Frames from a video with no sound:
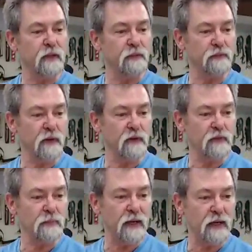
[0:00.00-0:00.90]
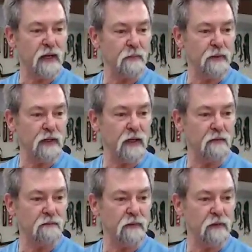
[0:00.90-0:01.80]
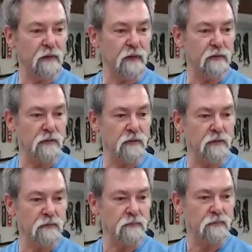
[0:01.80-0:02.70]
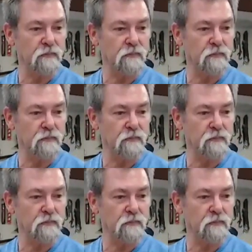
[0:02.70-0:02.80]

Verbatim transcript: I'm going to throw this back up again for the Euro screws.